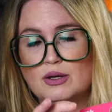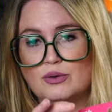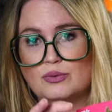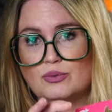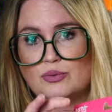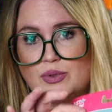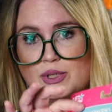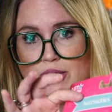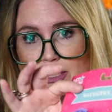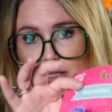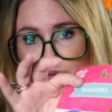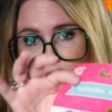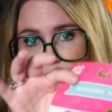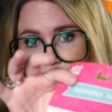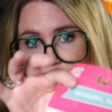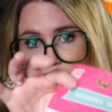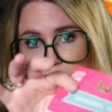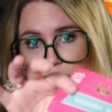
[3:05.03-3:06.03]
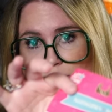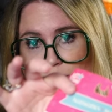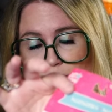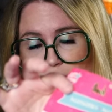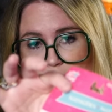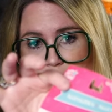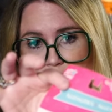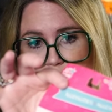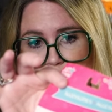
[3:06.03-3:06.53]
Really really cute,
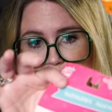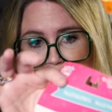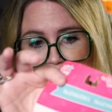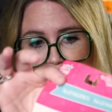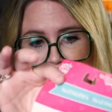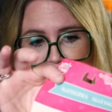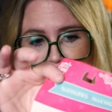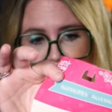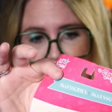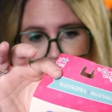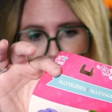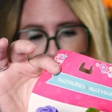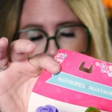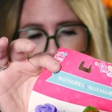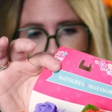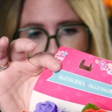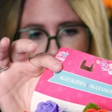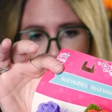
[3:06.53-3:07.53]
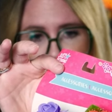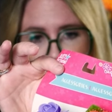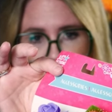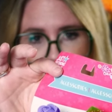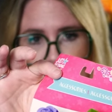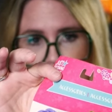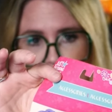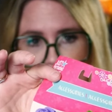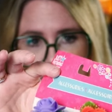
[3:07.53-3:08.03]
right?
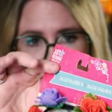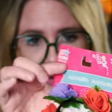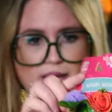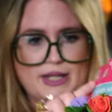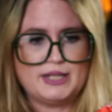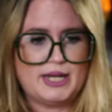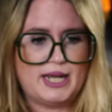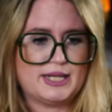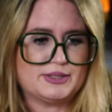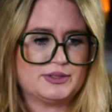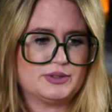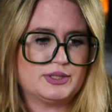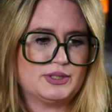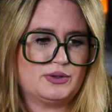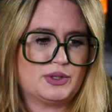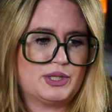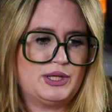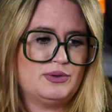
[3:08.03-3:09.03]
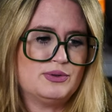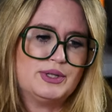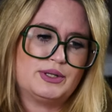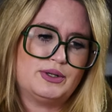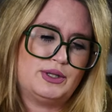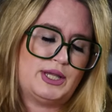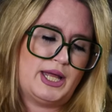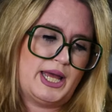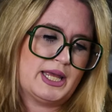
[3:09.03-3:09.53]
All right, and it has those little cute
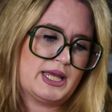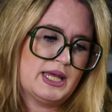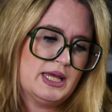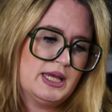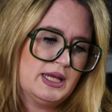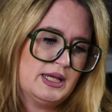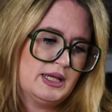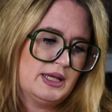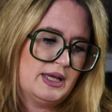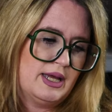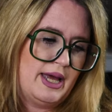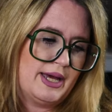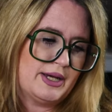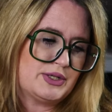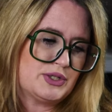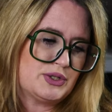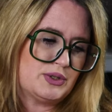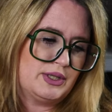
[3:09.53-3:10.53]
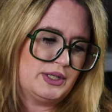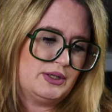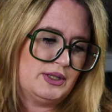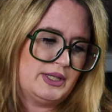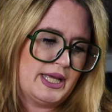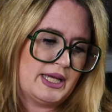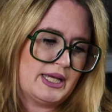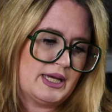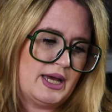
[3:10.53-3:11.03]
little like extra little
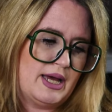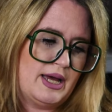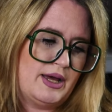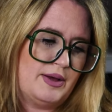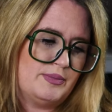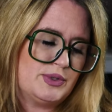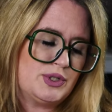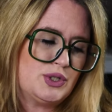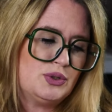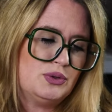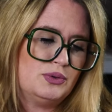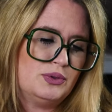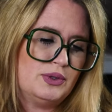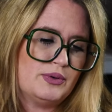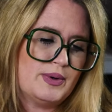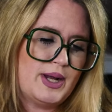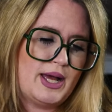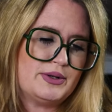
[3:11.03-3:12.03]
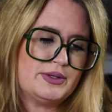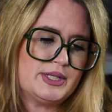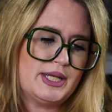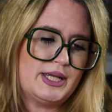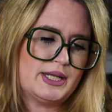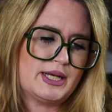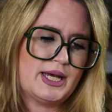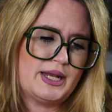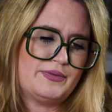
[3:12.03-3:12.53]
like um, tulle around
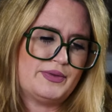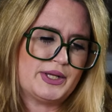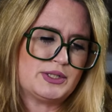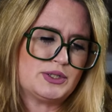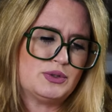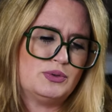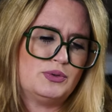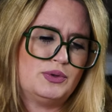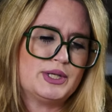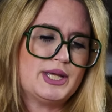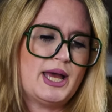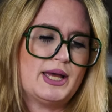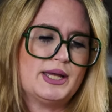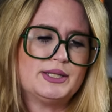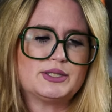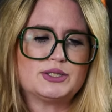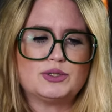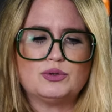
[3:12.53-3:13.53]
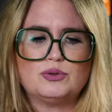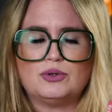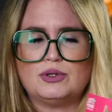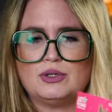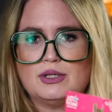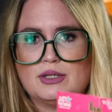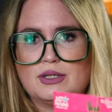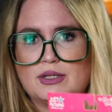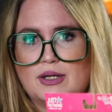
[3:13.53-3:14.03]
it, kind of like tulle. Yeah, it's
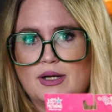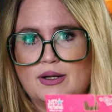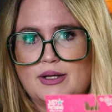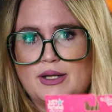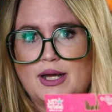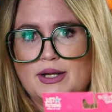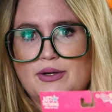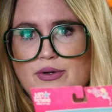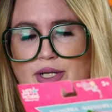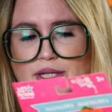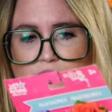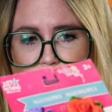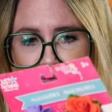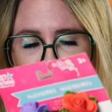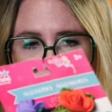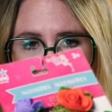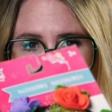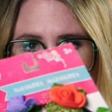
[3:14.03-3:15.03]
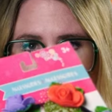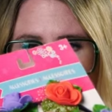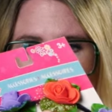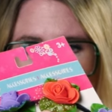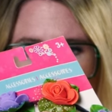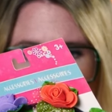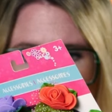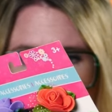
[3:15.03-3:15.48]
tulle underneath the flower.